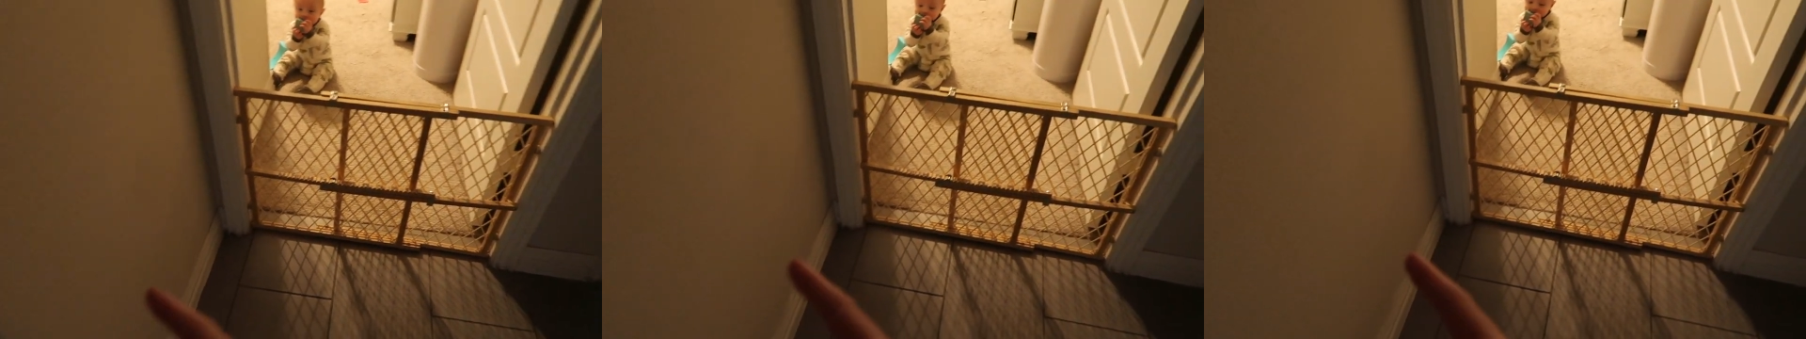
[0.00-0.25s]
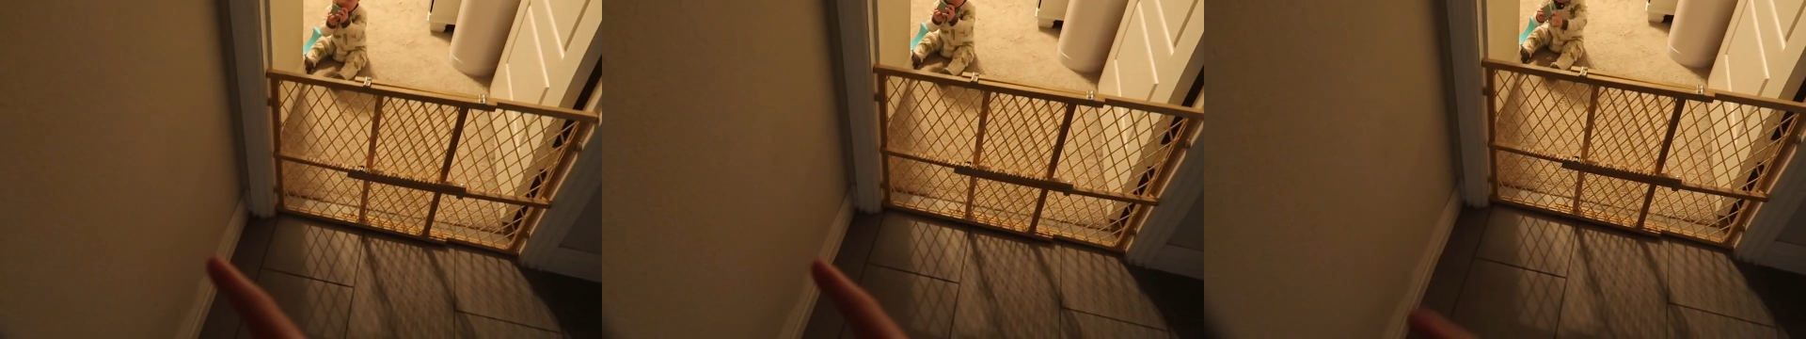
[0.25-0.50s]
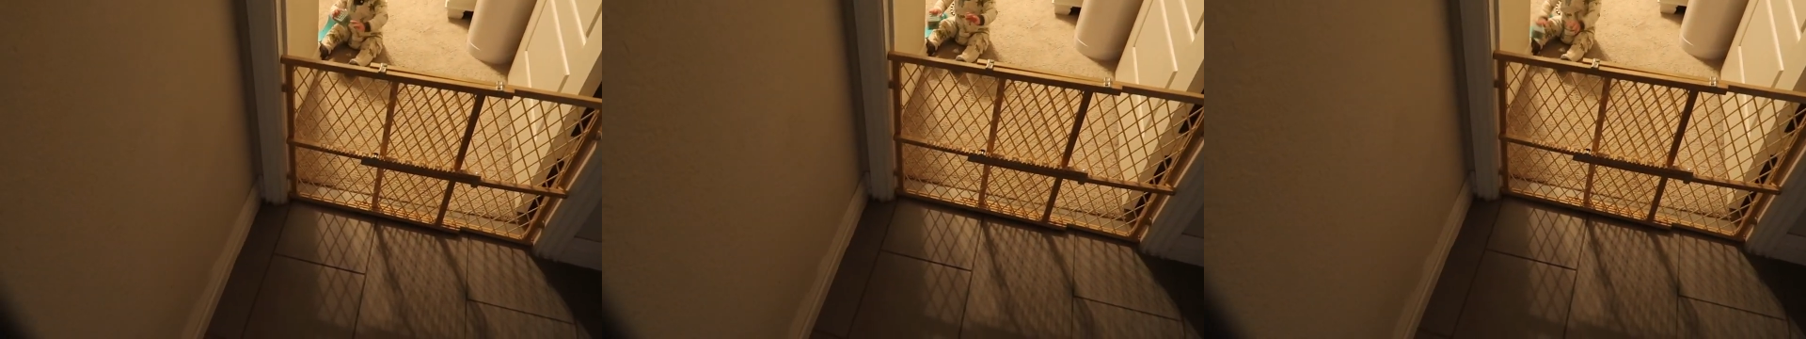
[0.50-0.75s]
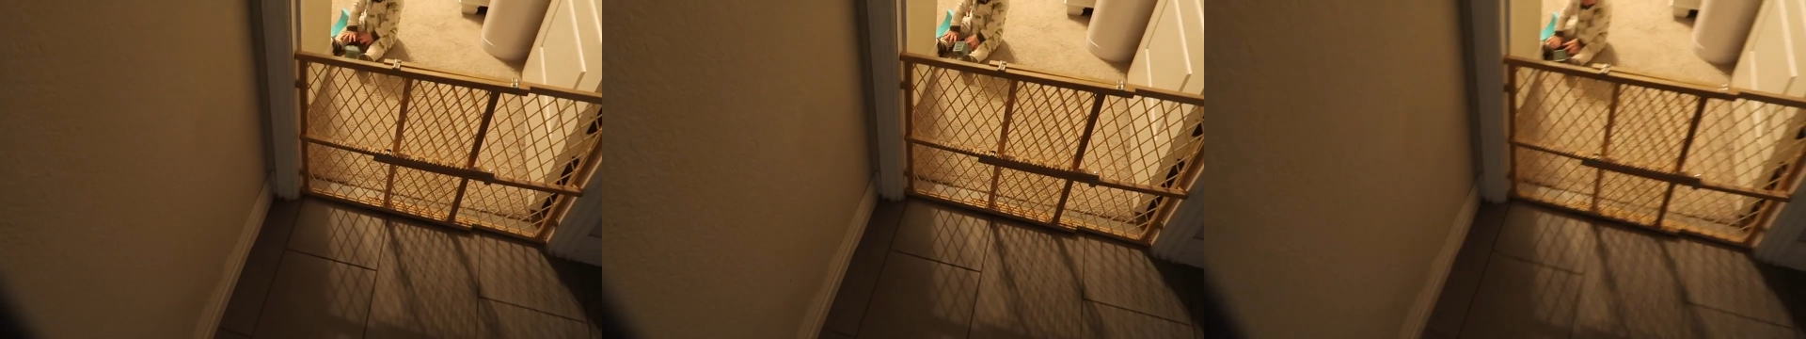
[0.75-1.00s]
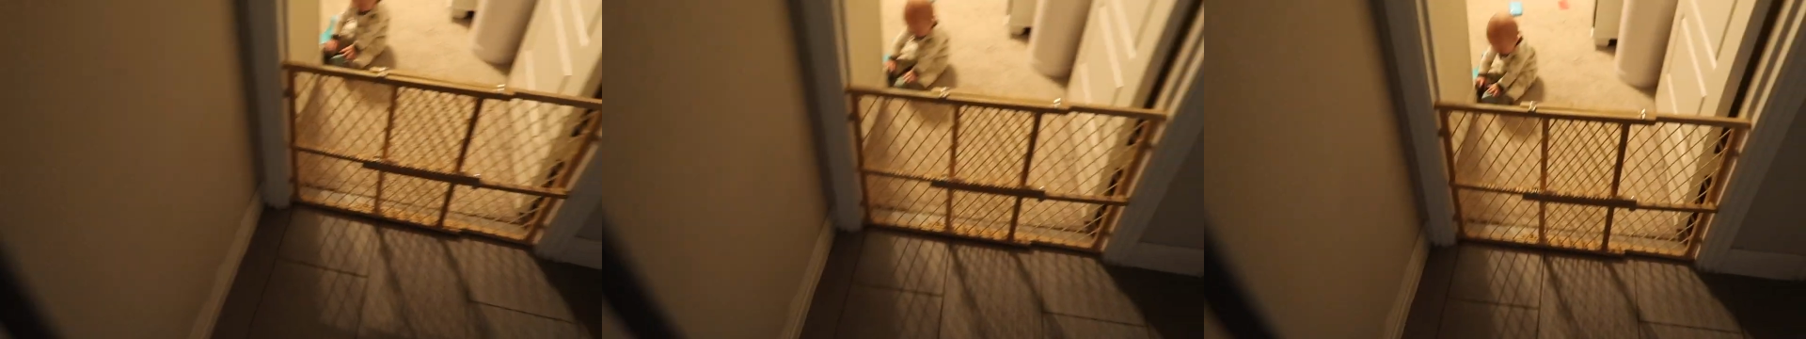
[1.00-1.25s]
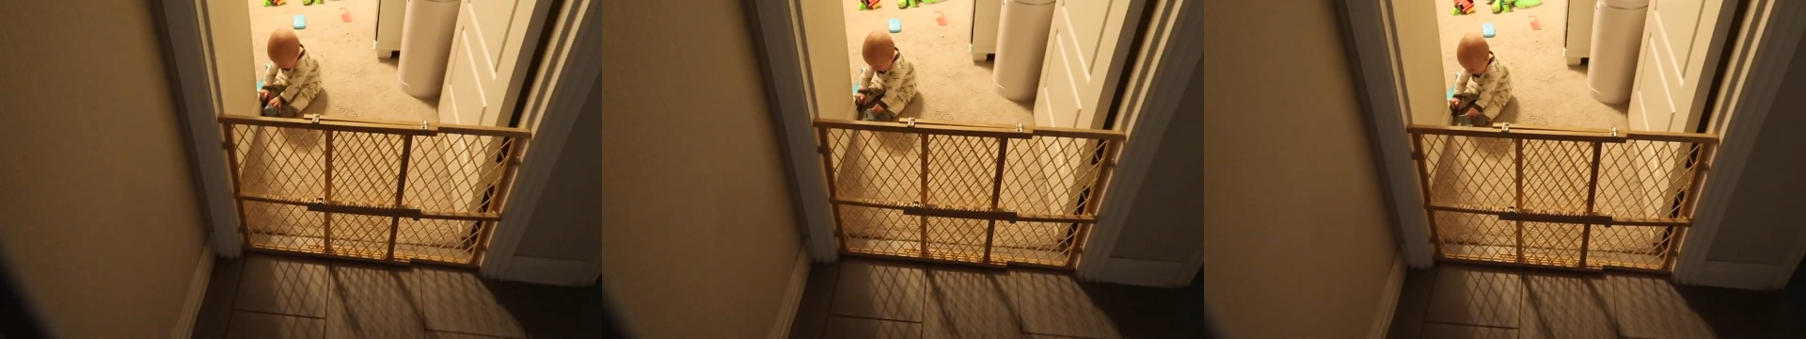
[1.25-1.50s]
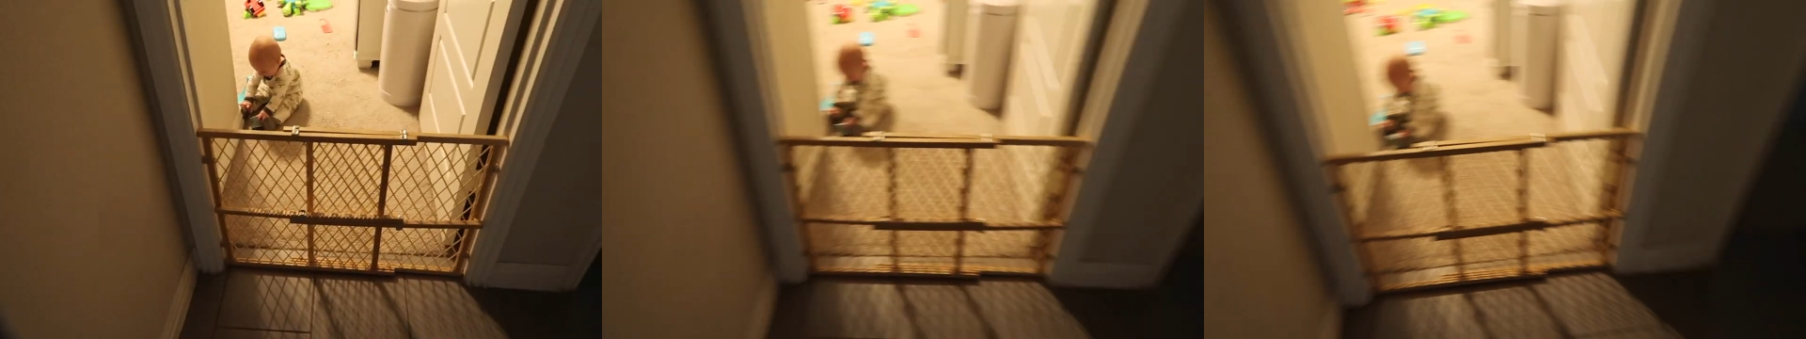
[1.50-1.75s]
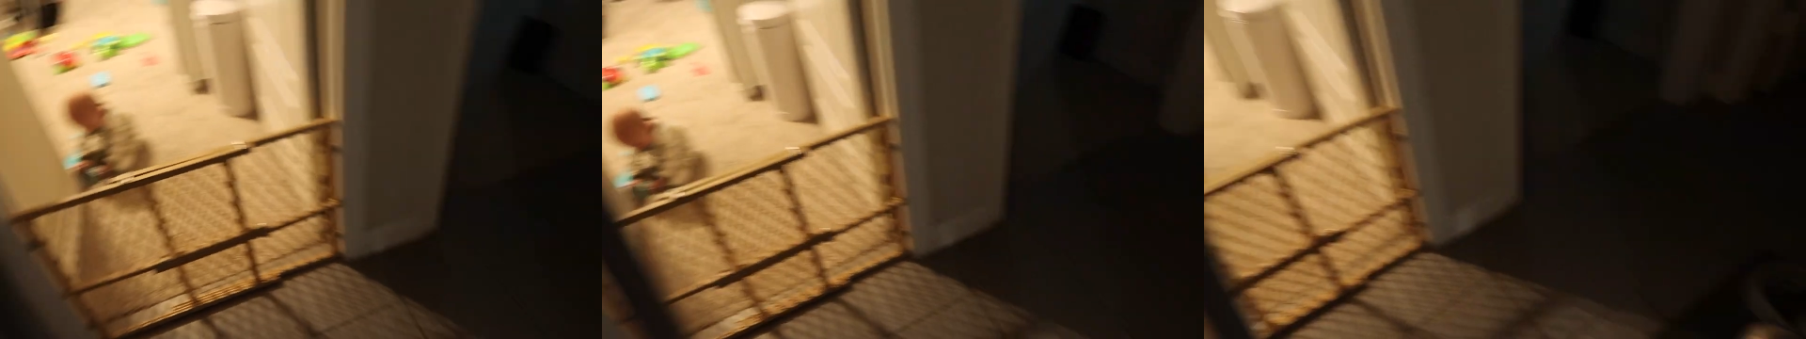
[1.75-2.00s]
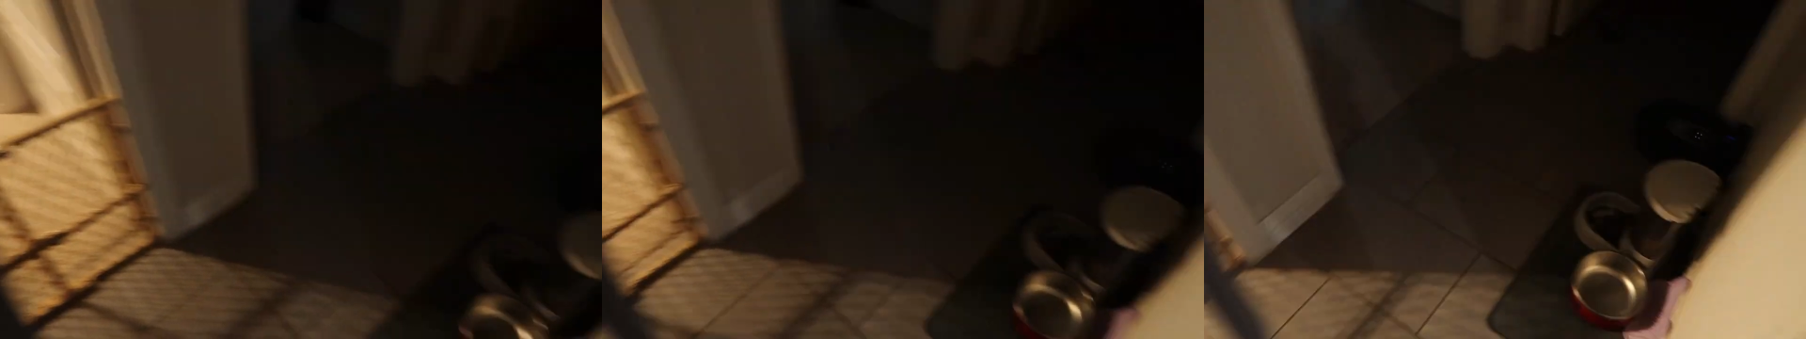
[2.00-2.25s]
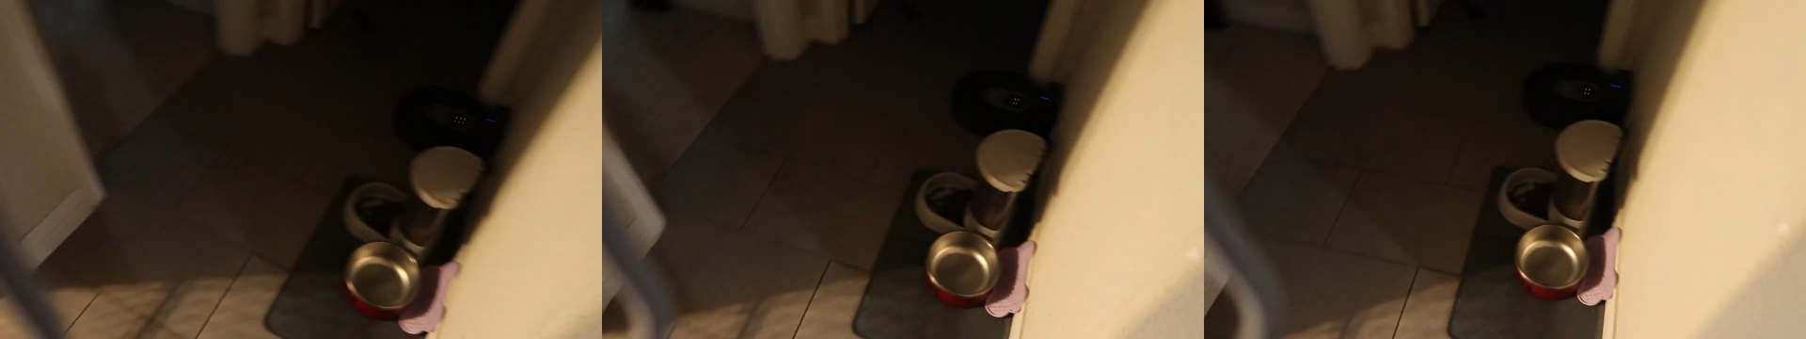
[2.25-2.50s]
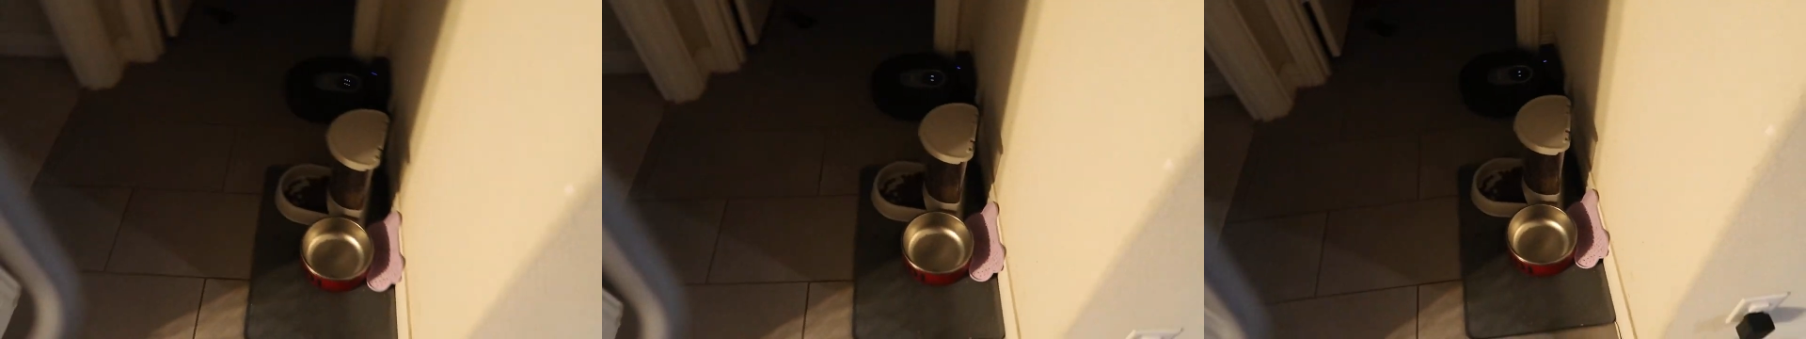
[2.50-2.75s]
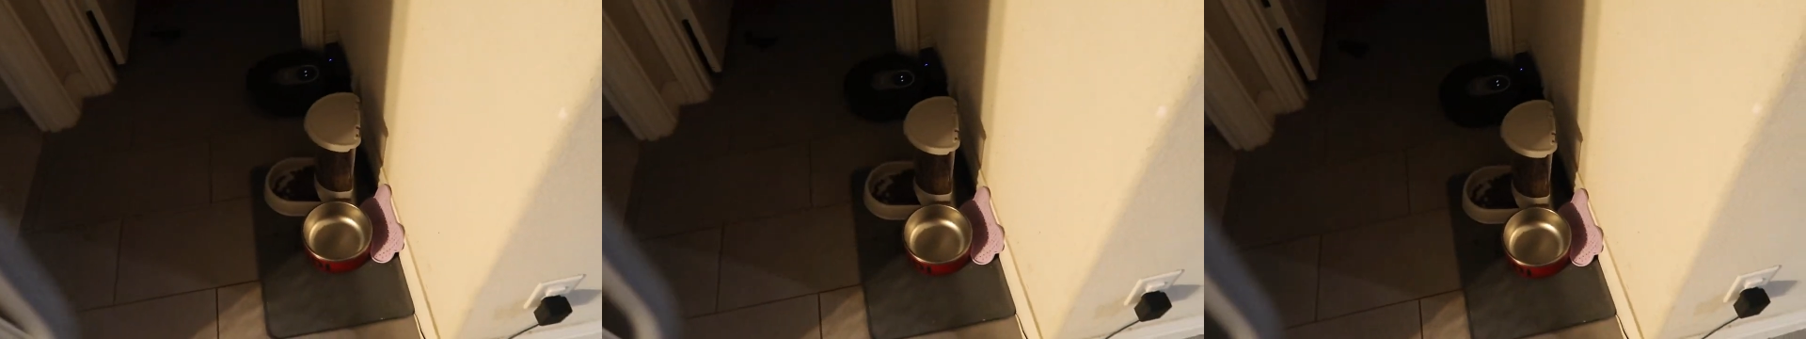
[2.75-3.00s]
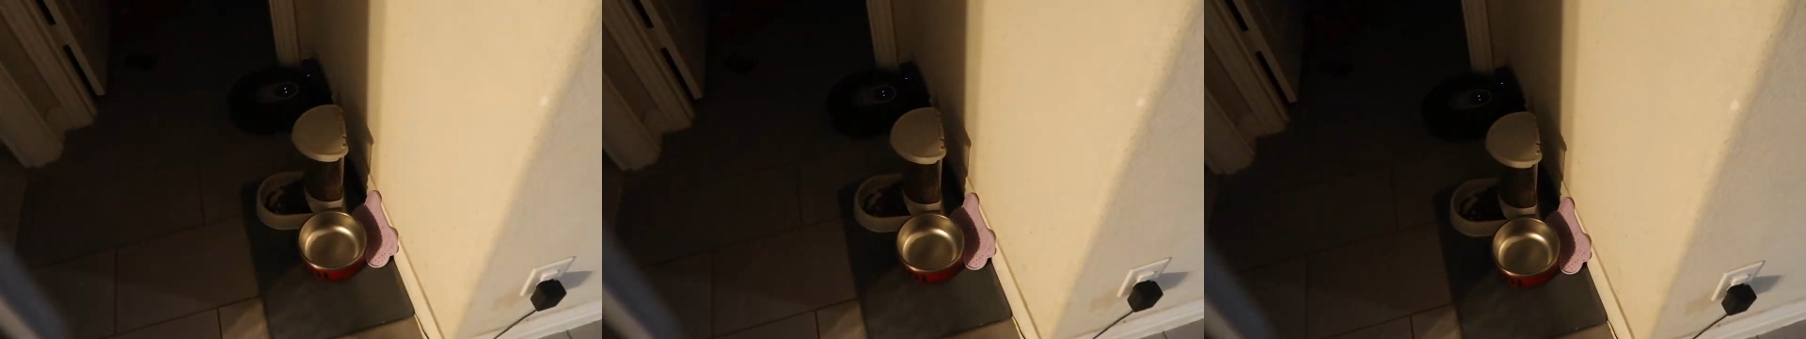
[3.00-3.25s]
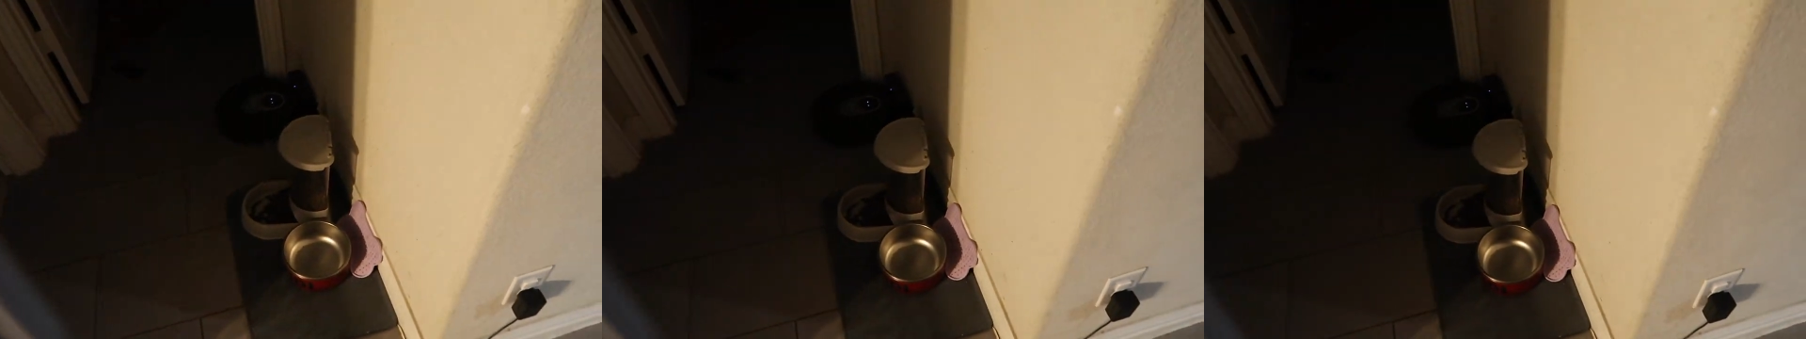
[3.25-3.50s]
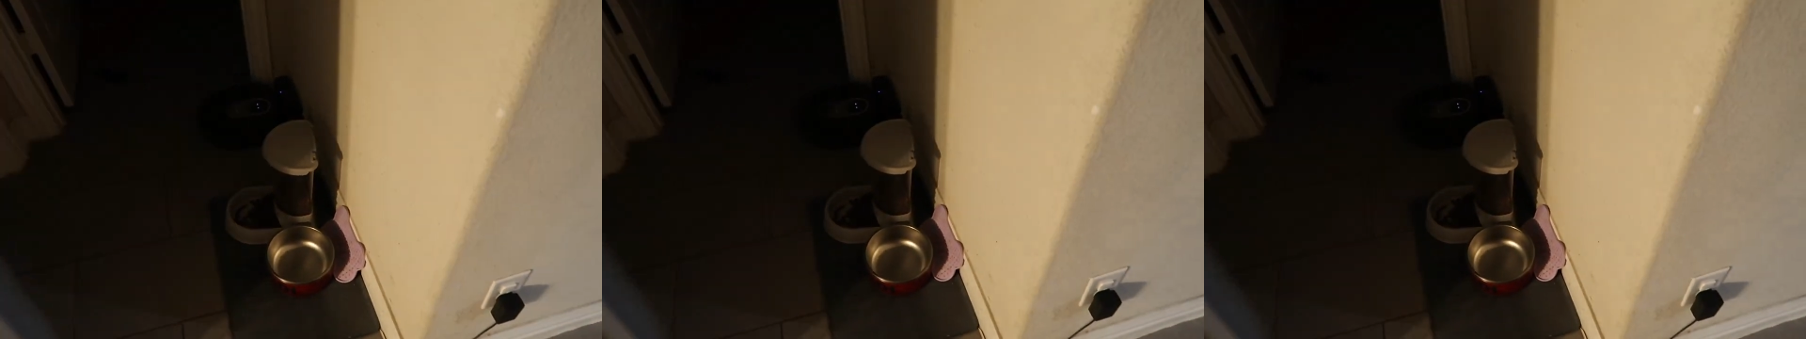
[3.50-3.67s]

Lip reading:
(no speaker visible)